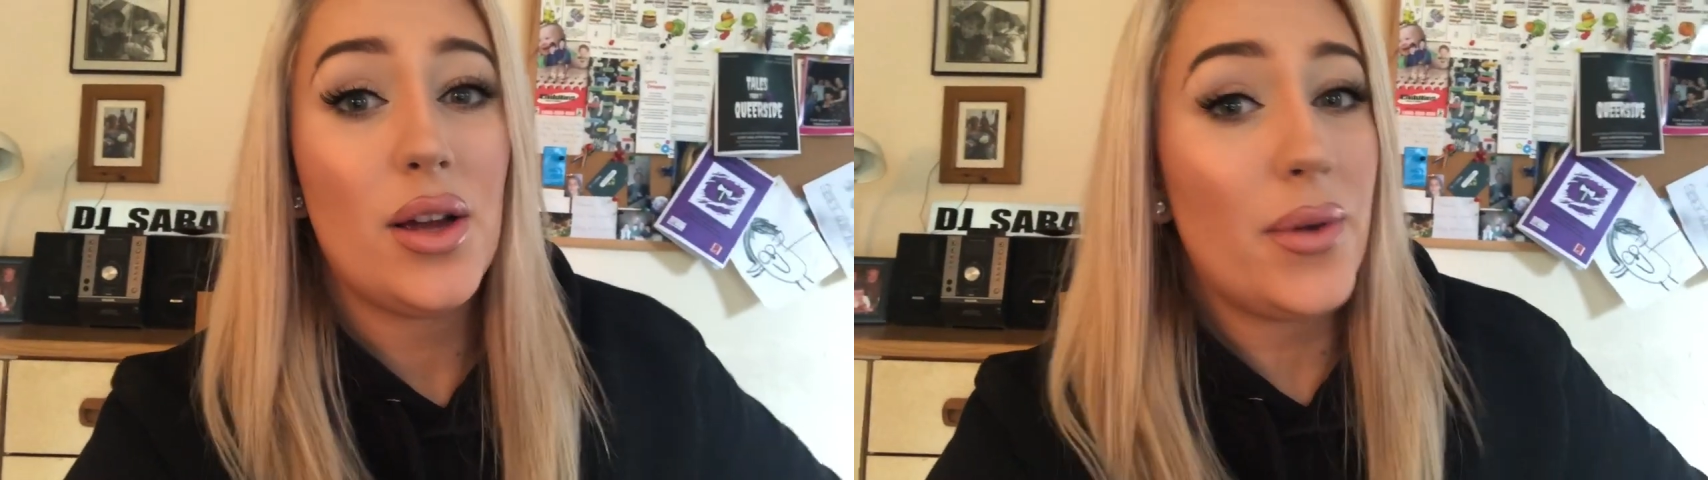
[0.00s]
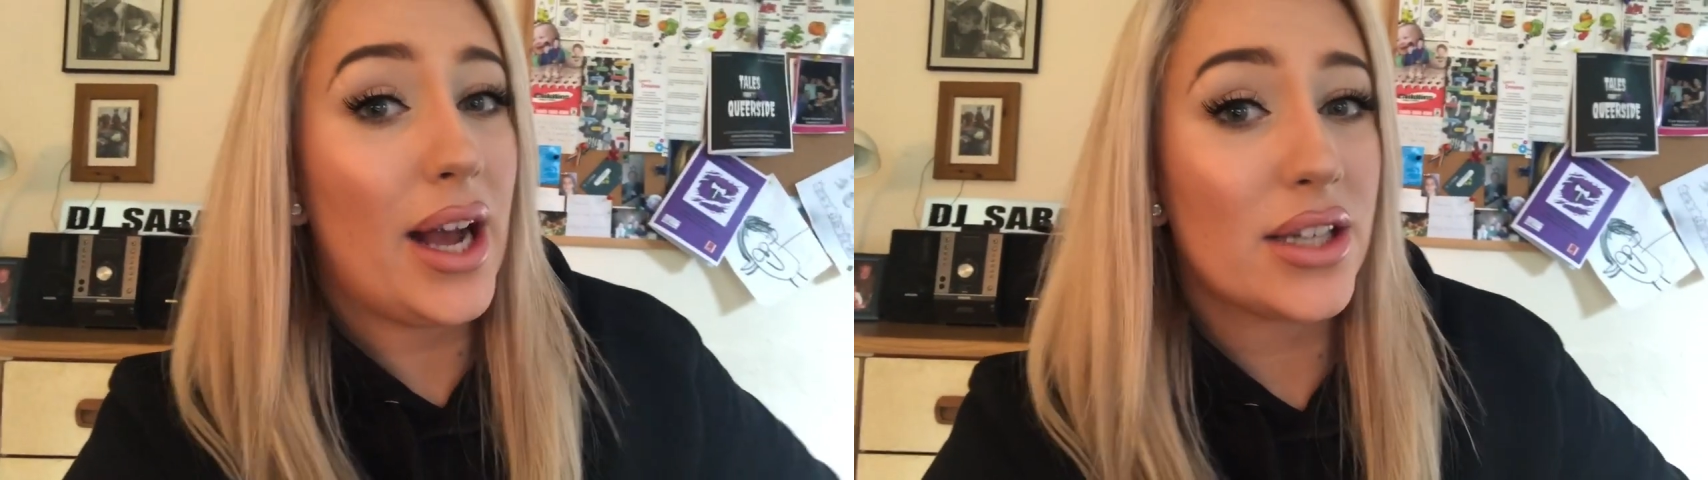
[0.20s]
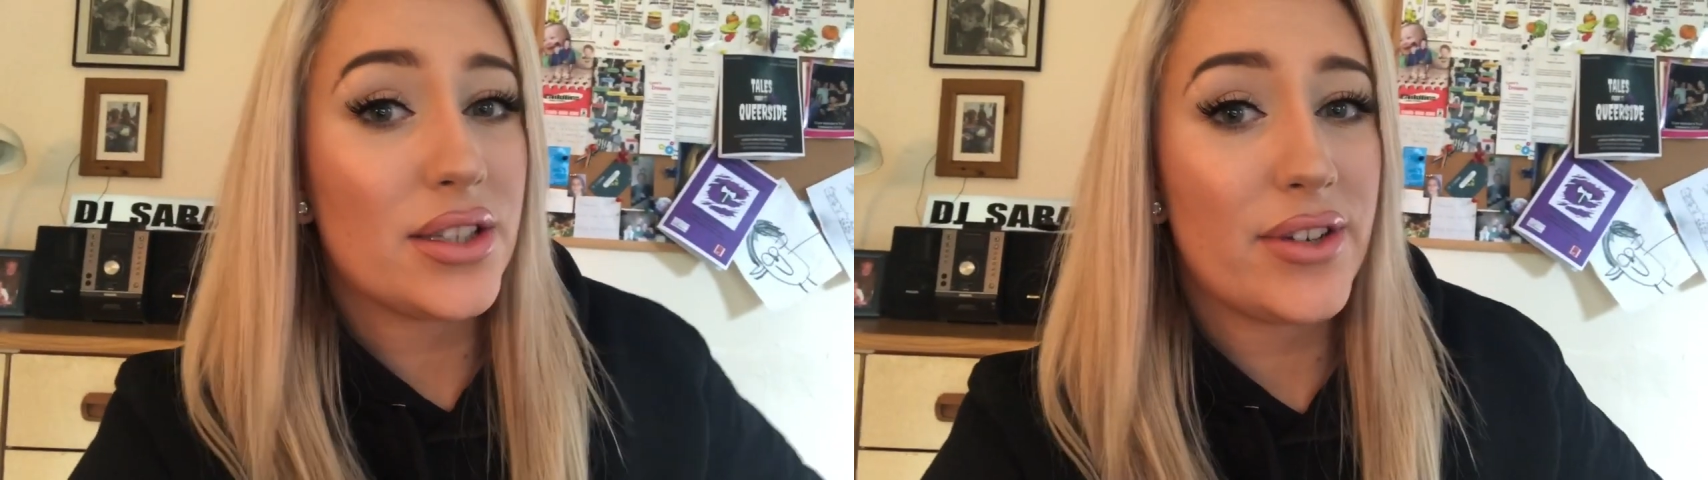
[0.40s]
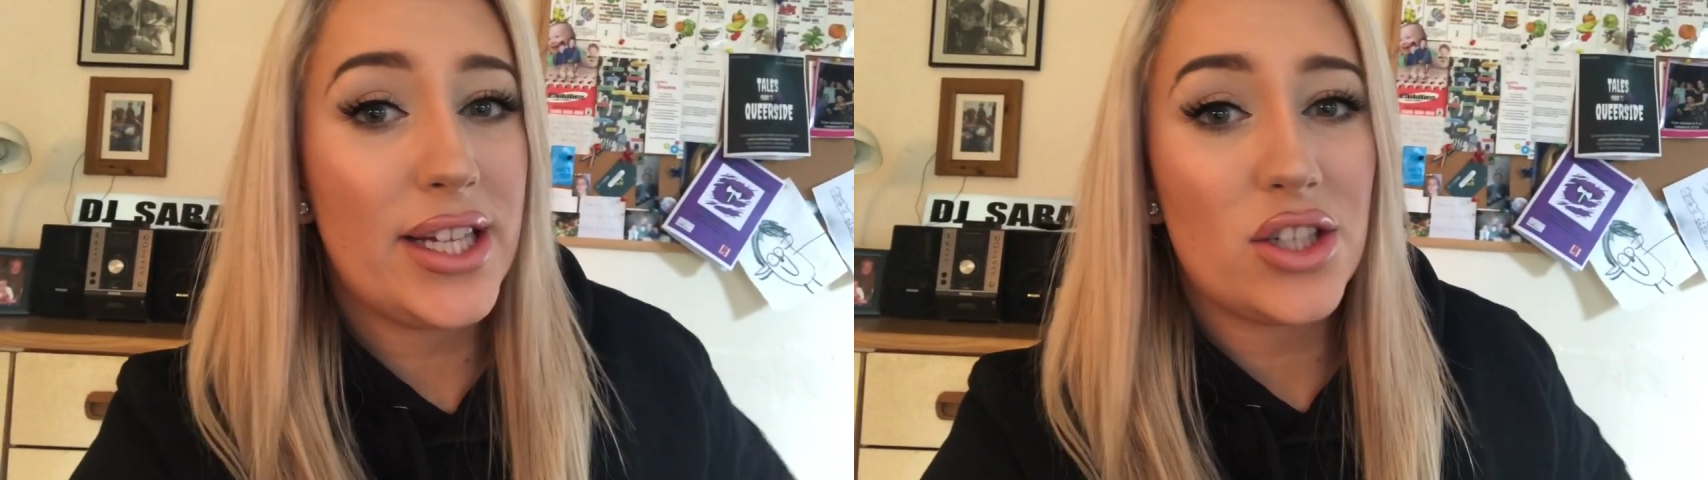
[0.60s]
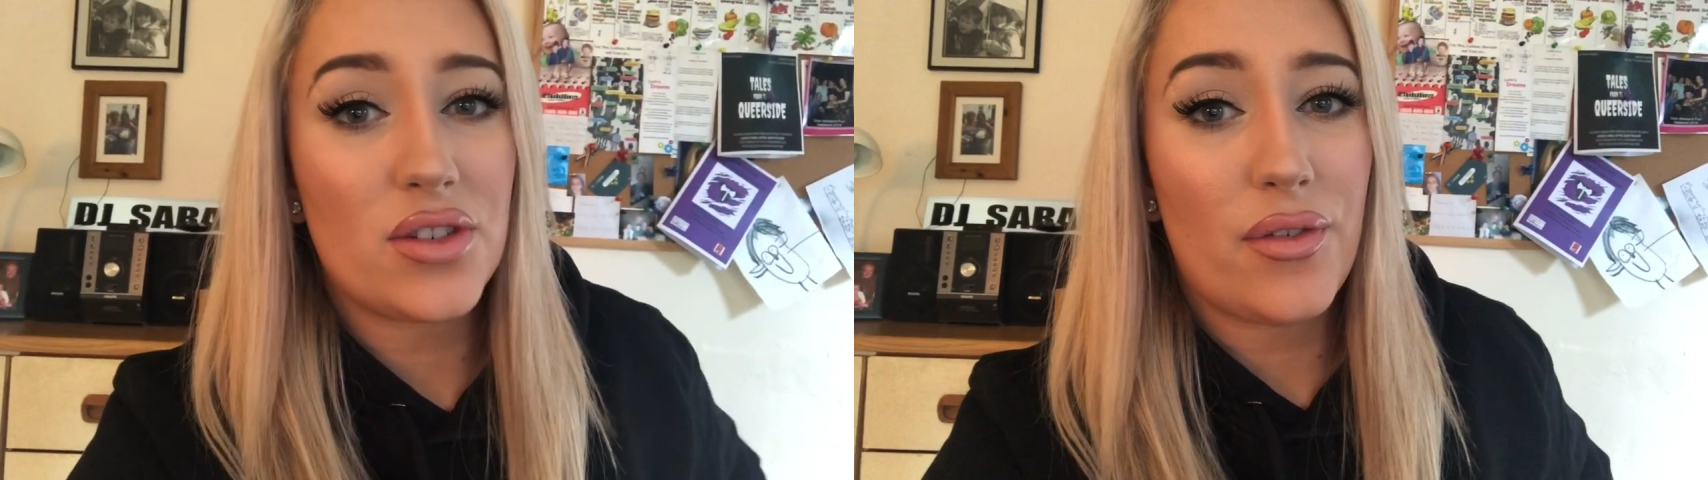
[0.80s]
we actually reached